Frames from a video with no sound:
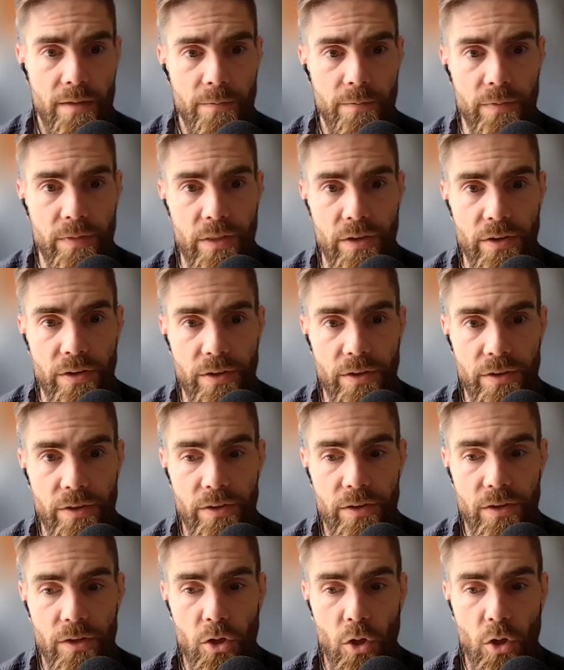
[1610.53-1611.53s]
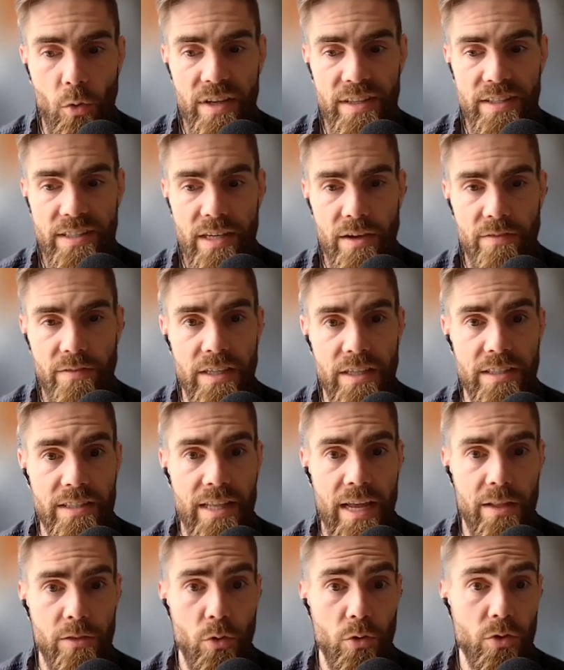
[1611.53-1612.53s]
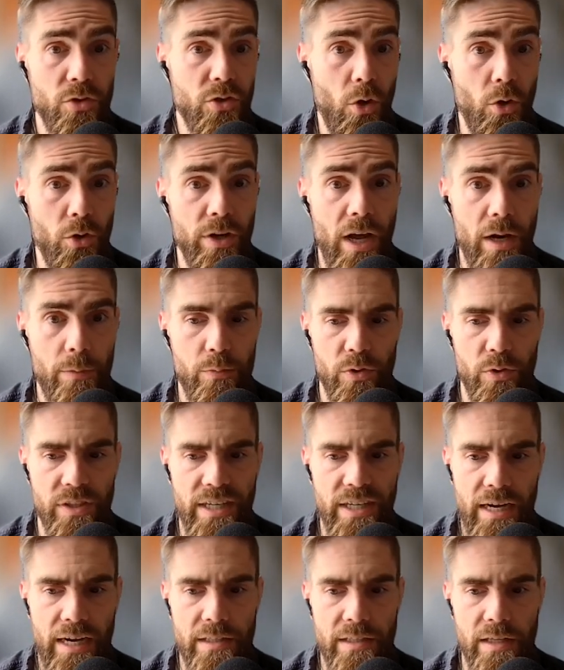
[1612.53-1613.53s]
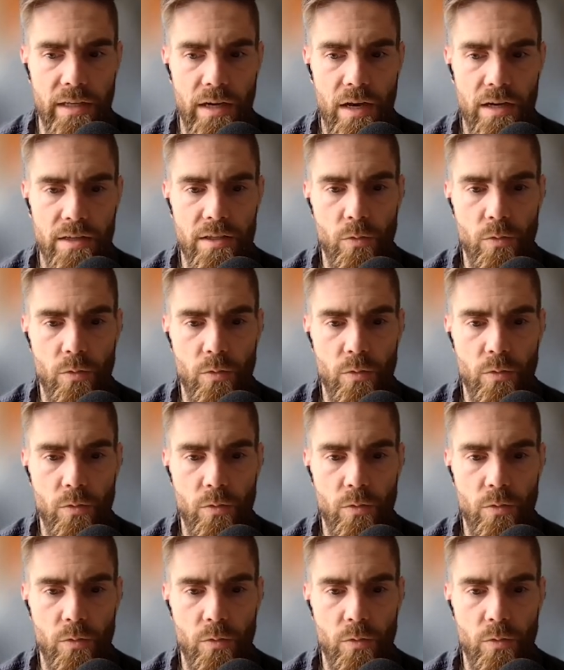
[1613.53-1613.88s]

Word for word: the current safety standards are not protecting us.